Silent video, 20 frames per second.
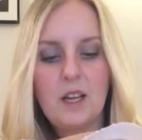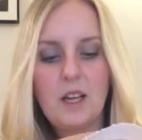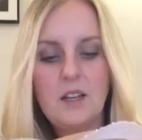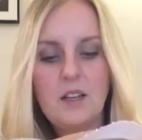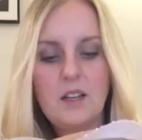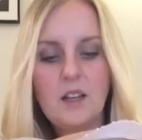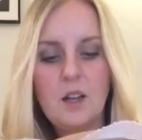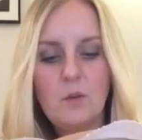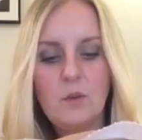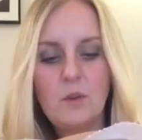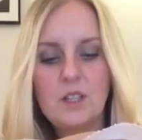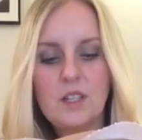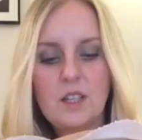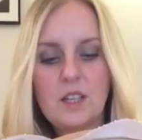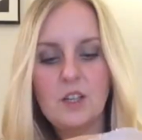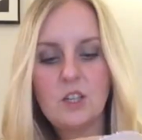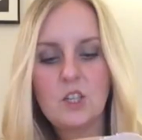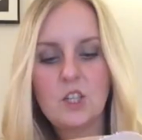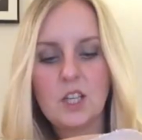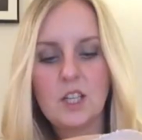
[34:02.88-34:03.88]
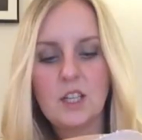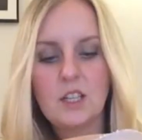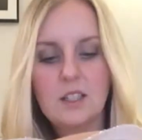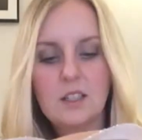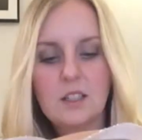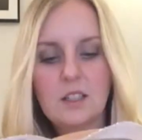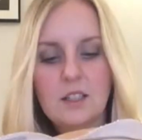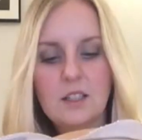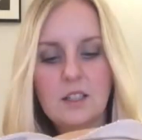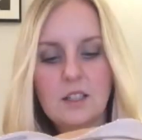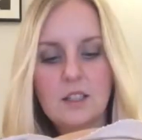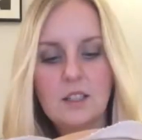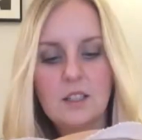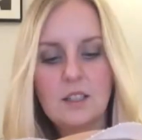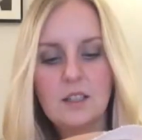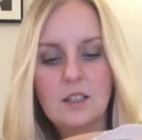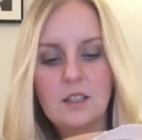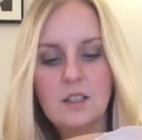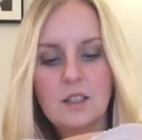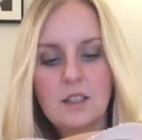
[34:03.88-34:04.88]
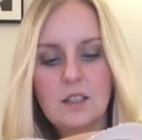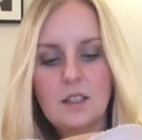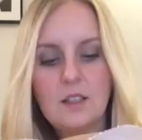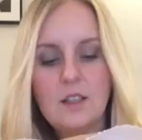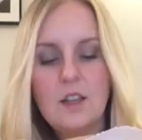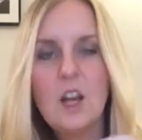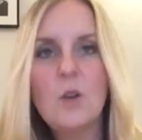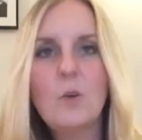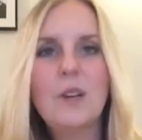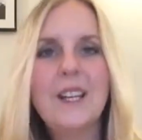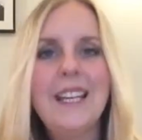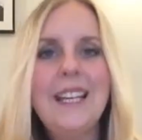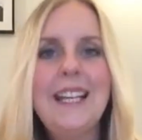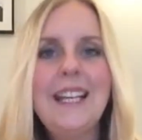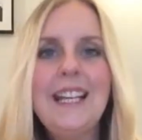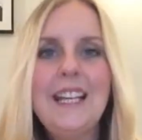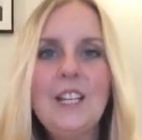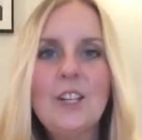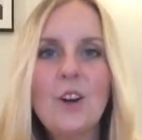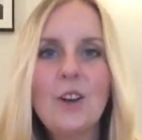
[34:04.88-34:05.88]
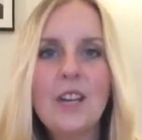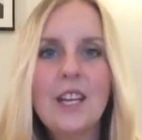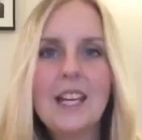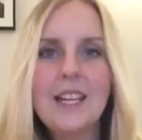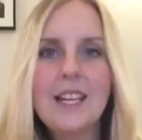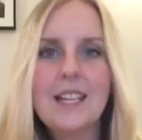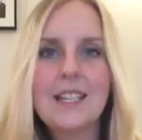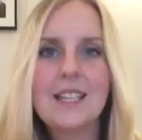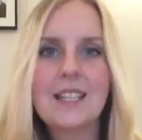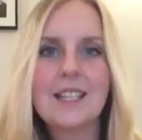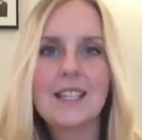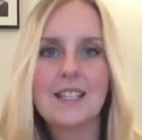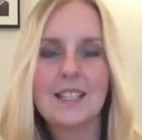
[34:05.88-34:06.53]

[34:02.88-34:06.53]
like, no one touch it. No one lean on it.